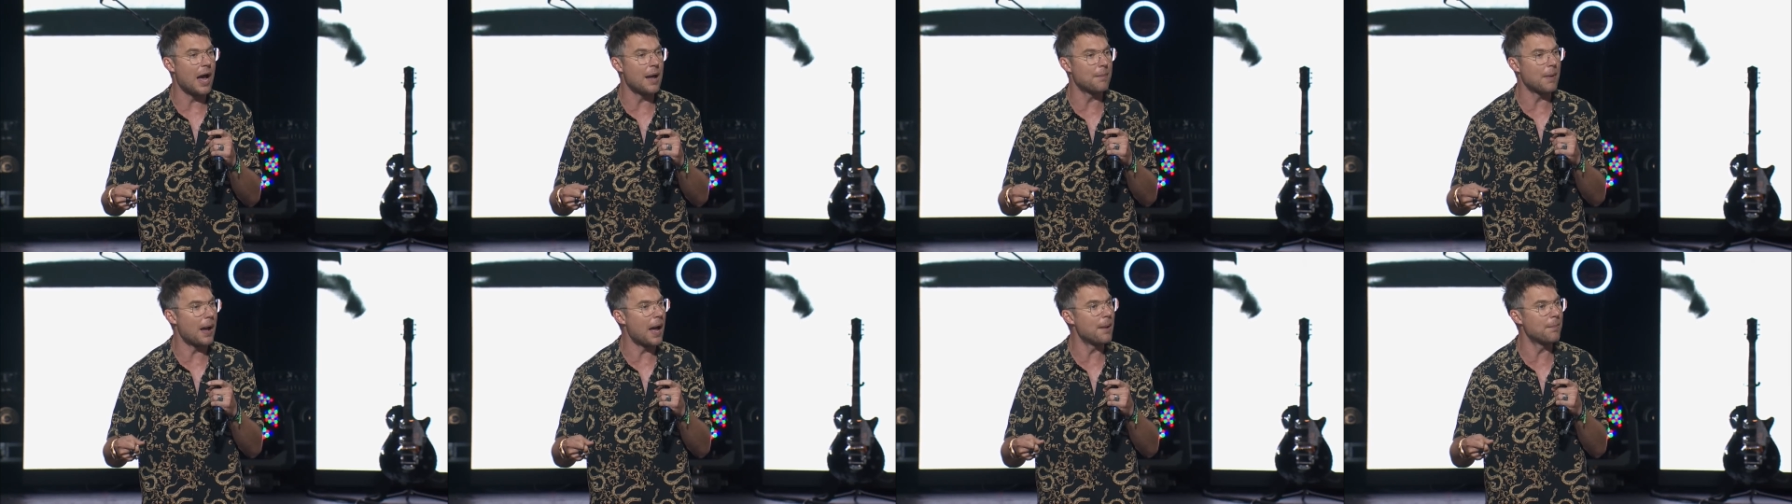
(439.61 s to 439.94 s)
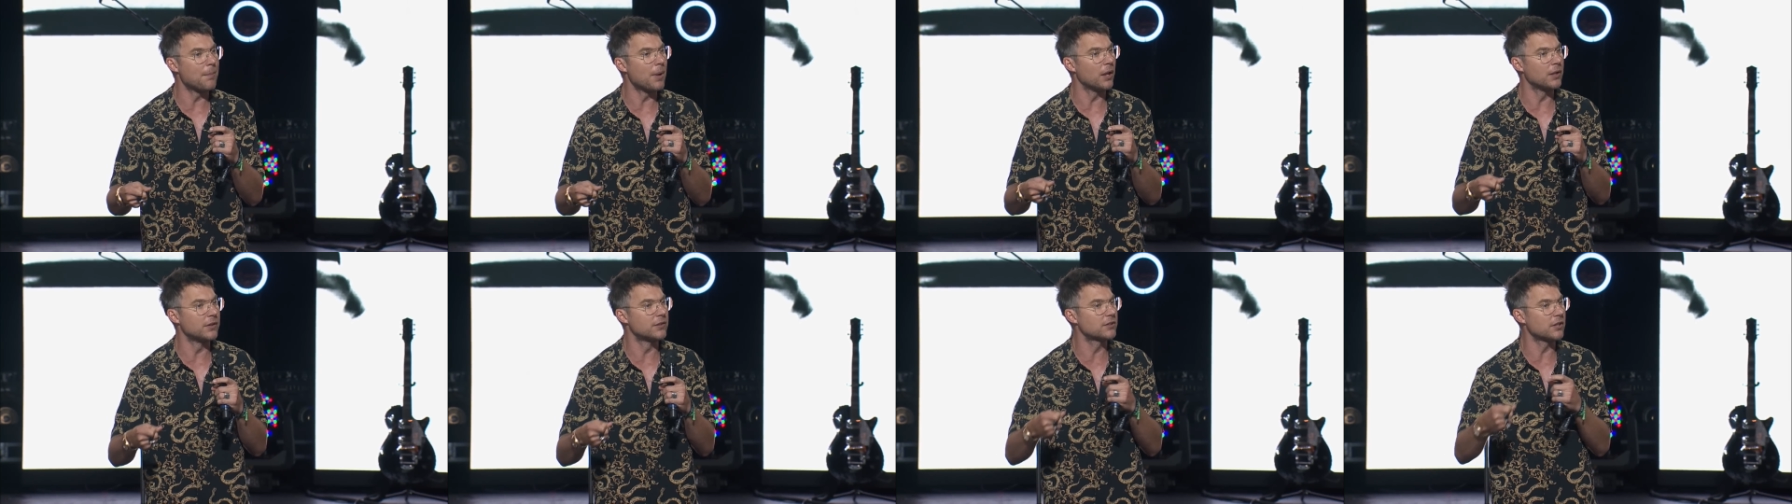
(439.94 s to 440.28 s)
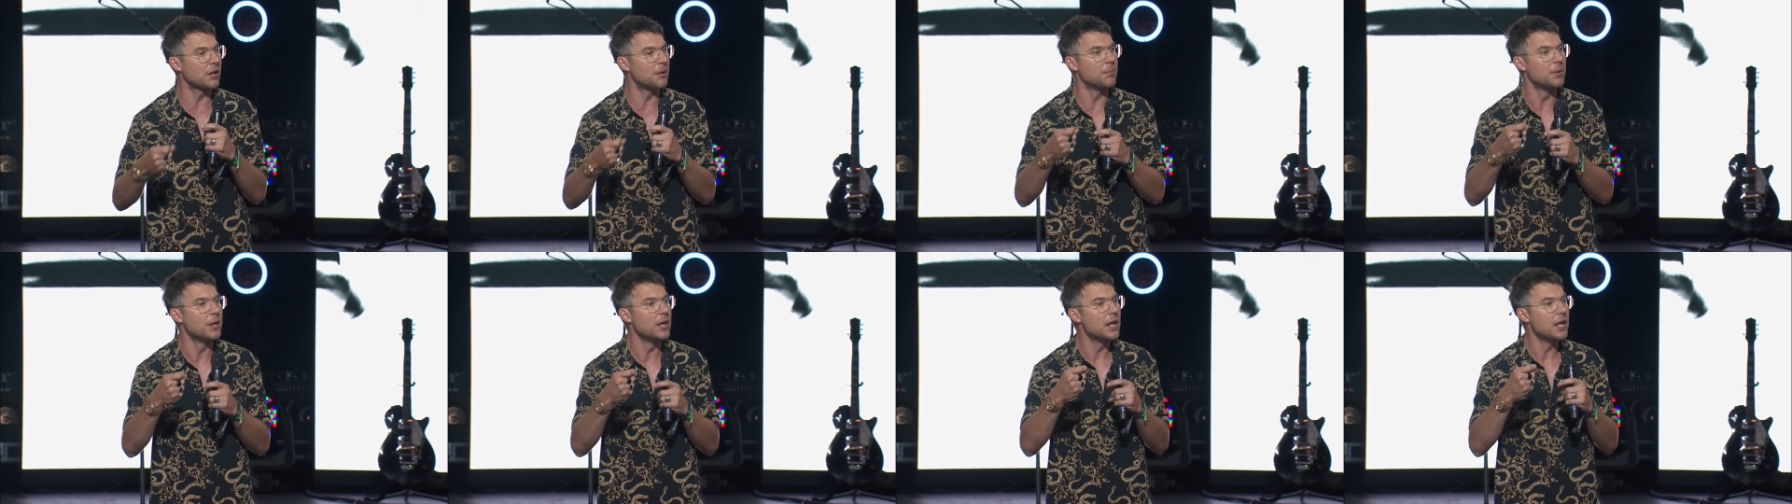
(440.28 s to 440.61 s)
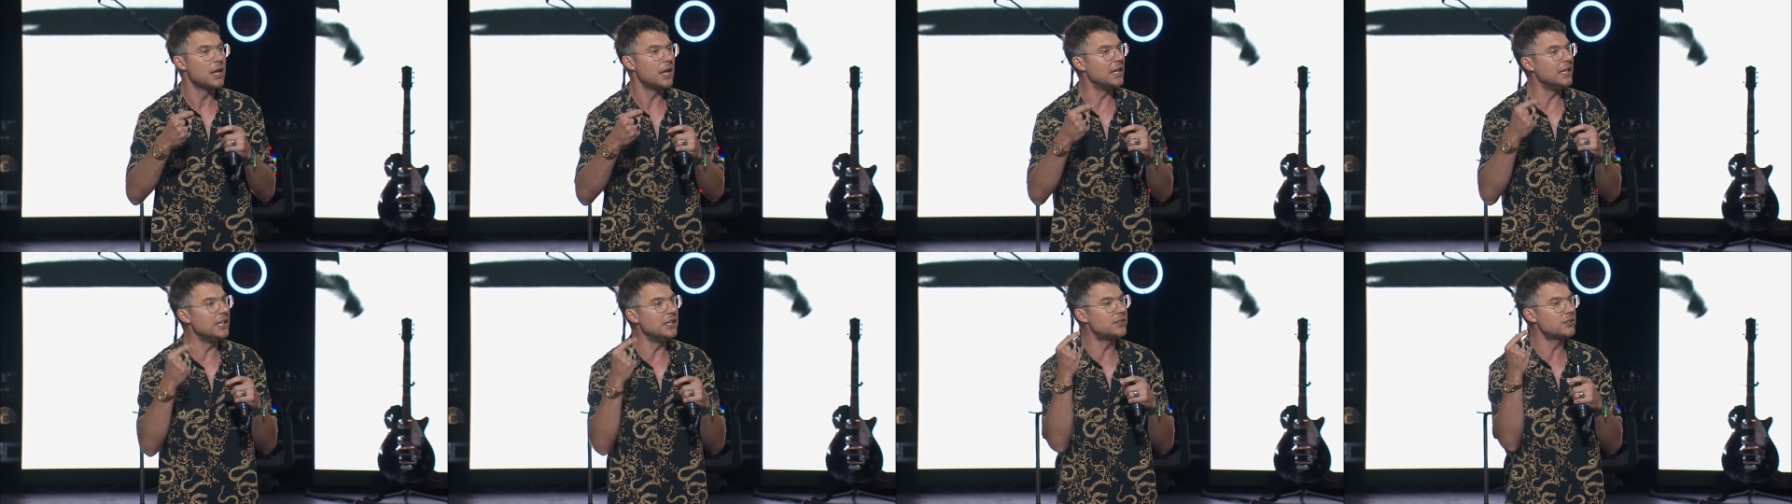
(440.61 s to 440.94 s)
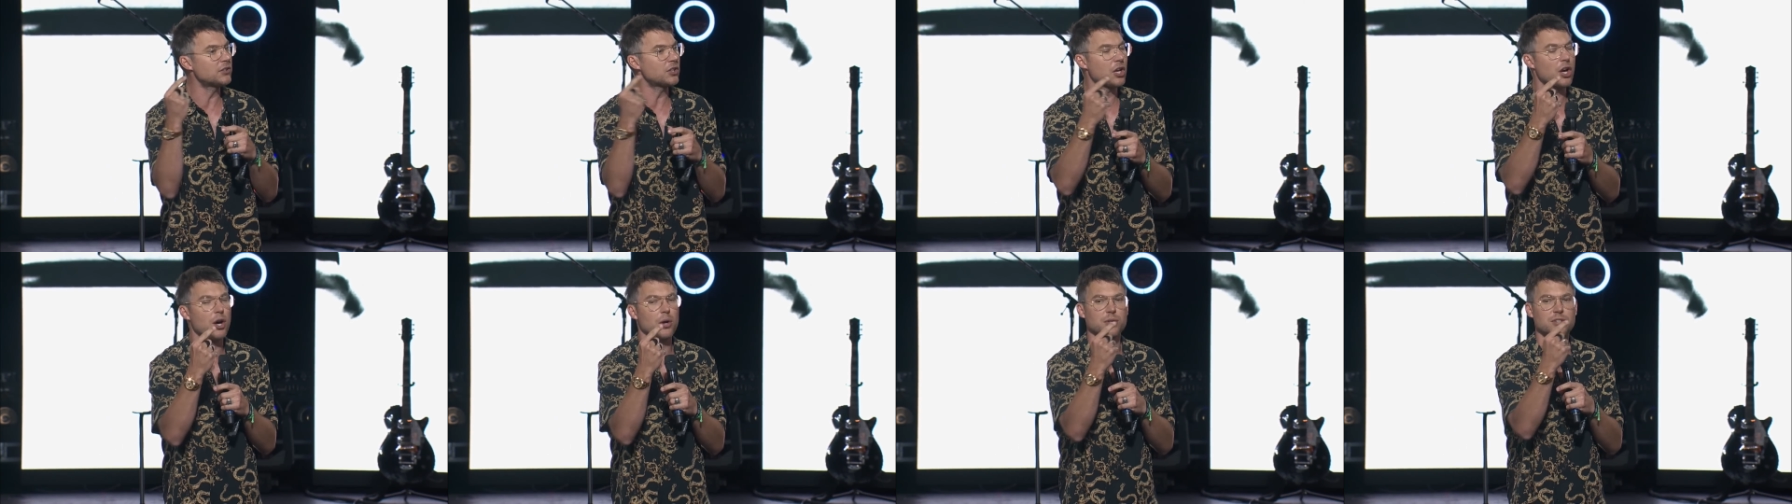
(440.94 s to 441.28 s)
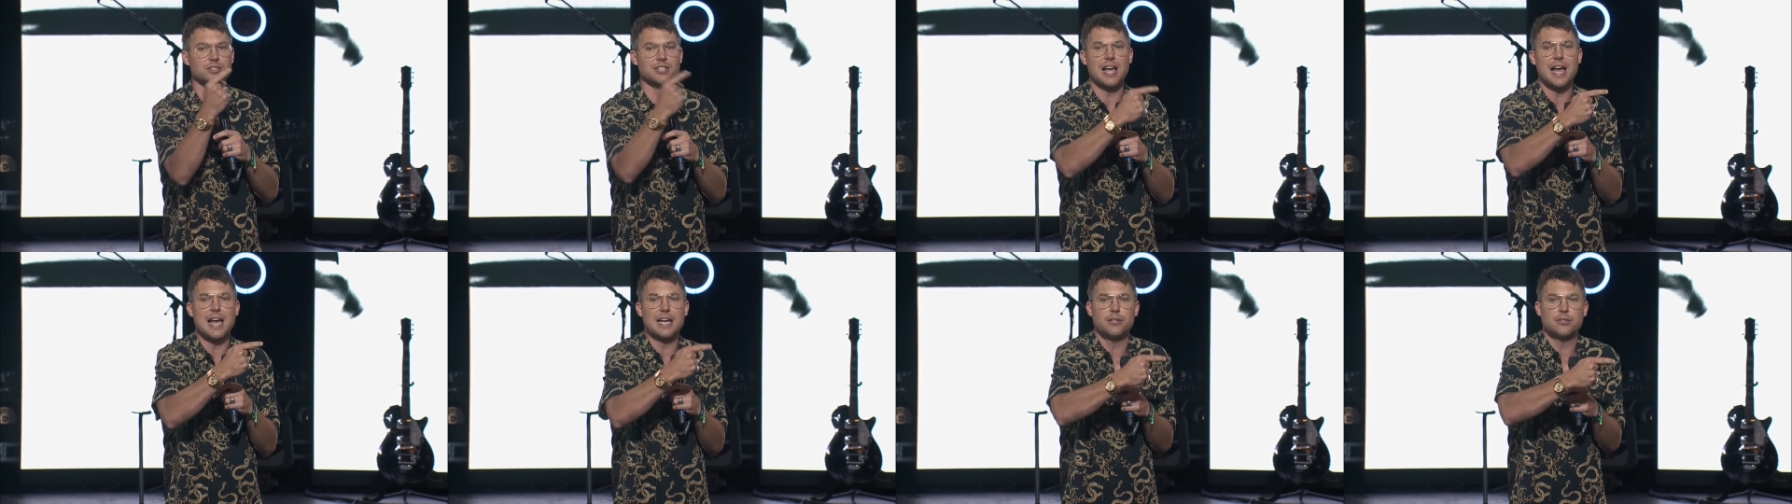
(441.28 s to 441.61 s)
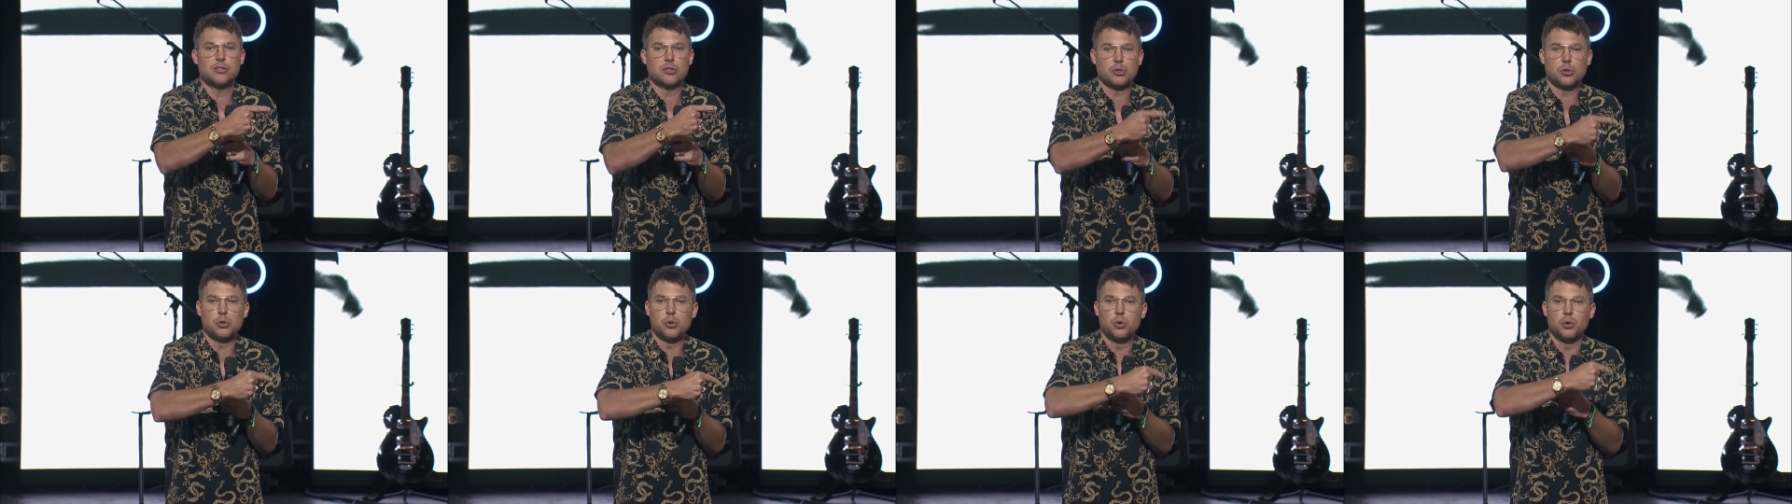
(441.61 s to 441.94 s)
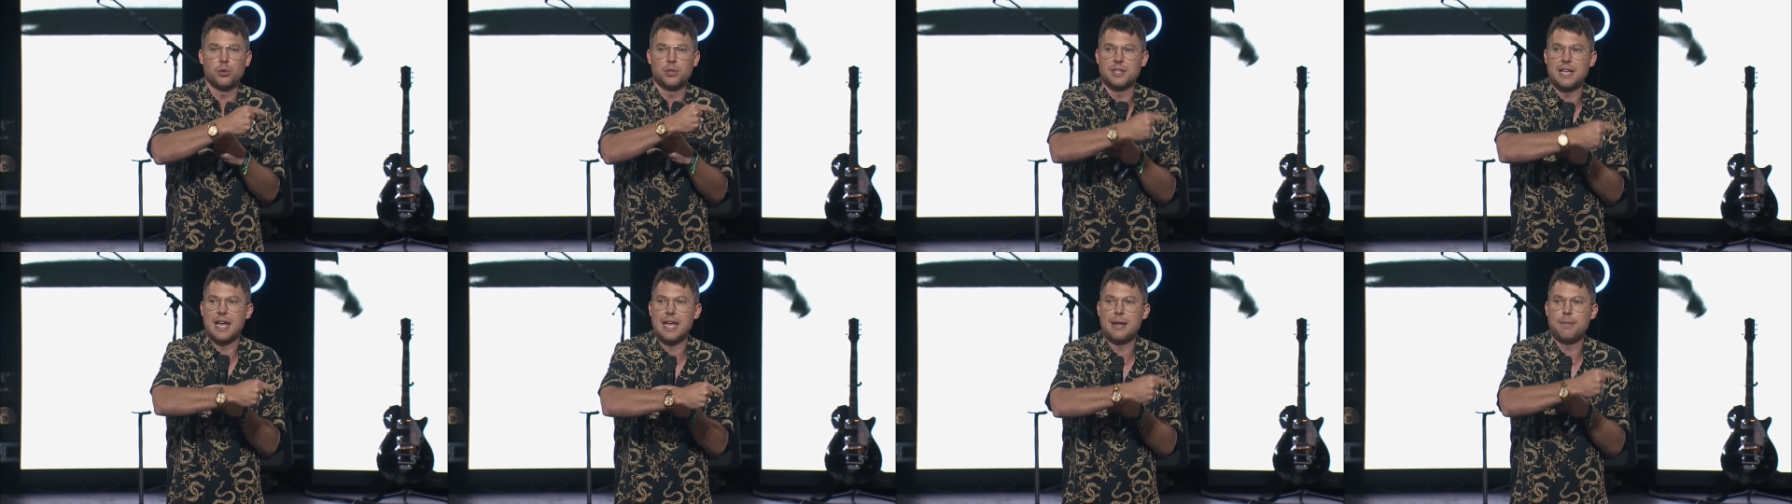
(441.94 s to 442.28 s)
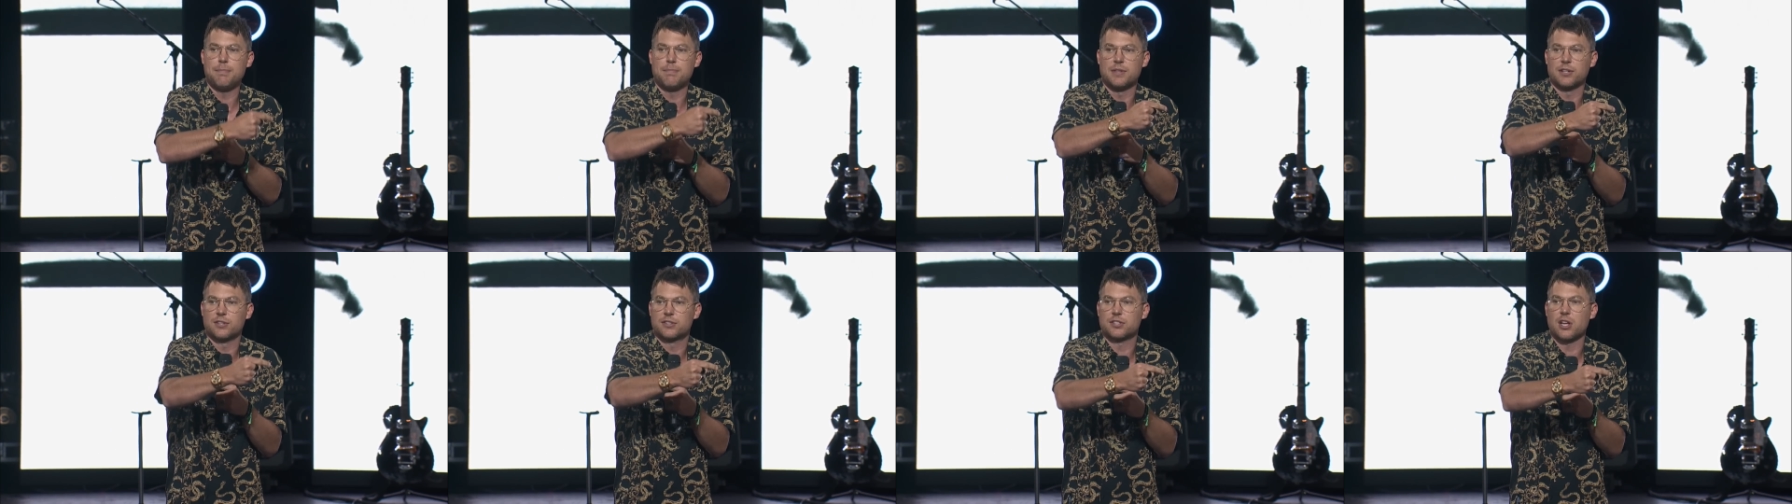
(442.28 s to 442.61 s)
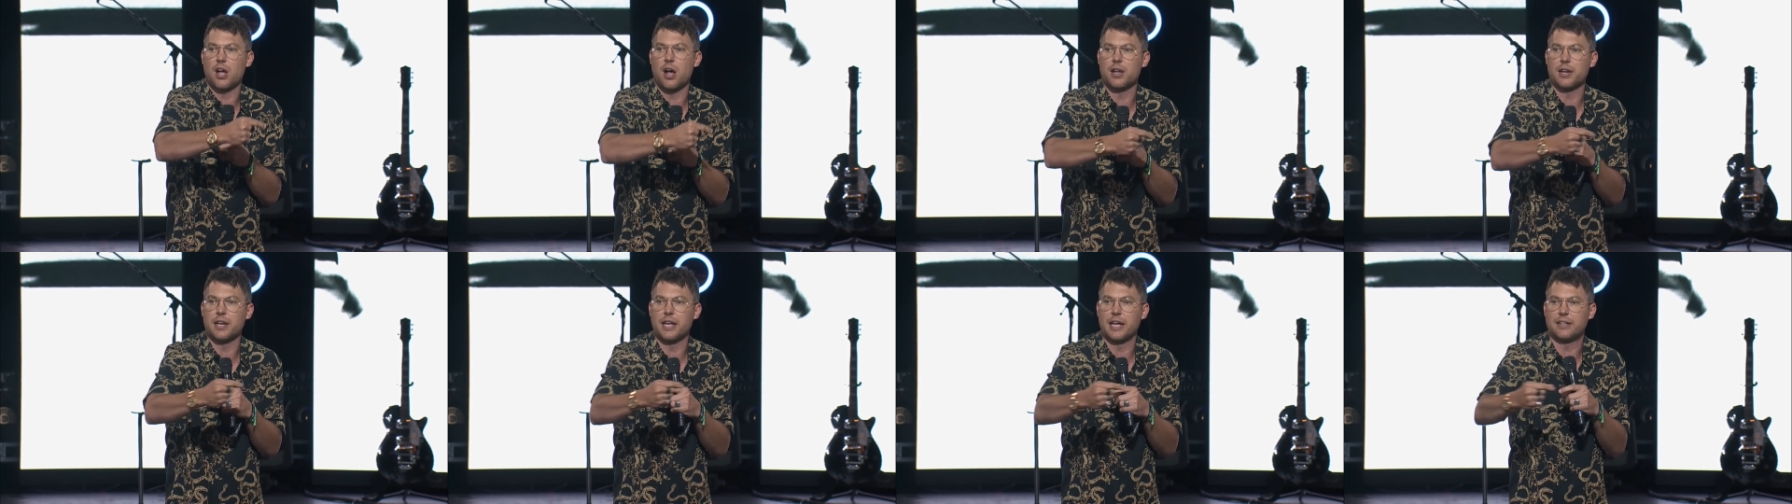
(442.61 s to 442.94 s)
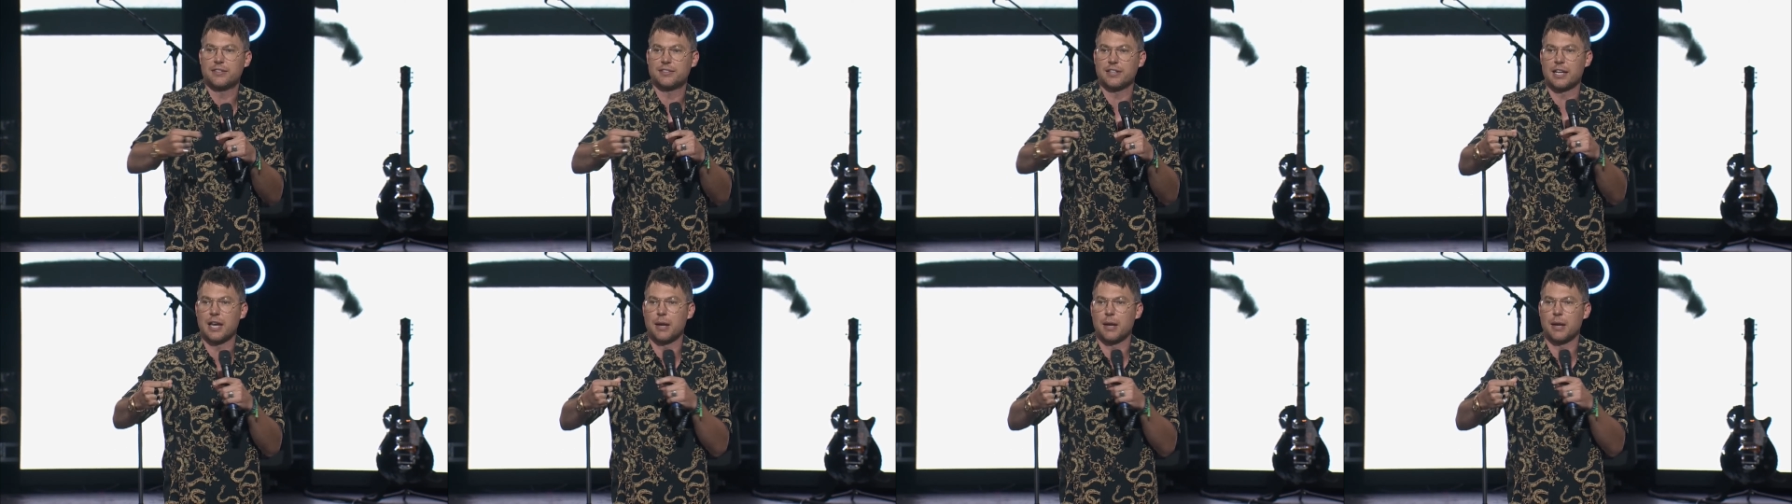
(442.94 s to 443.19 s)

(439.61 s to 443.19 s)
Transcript: I'm, I'm on some East Coast high school named the Sonics,